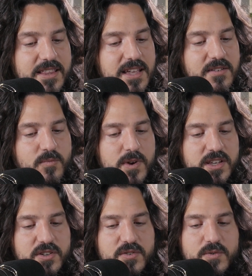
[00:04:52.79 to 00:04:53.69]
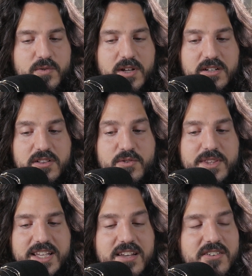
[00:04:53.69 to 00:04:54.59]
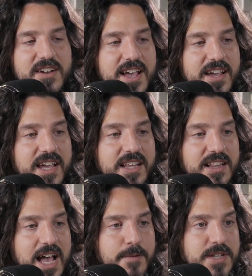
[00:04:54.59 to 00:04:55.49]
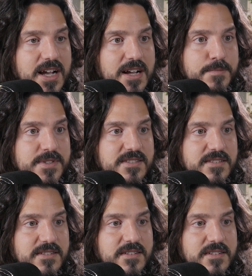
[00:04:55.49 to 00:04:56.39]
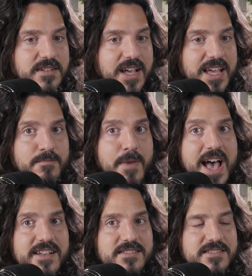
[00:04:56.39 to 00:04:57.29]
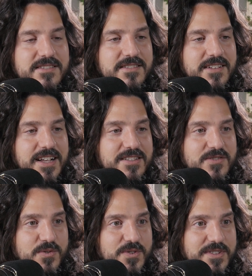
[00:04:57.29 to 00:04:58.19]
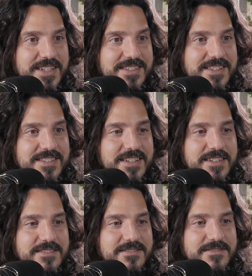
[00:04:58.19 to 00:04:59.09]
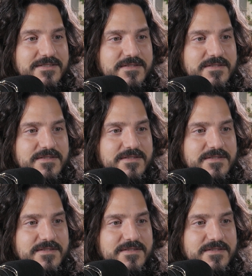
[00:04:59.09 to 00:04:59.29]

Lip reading: And then when you include the internet and laptops and masks and social distancing,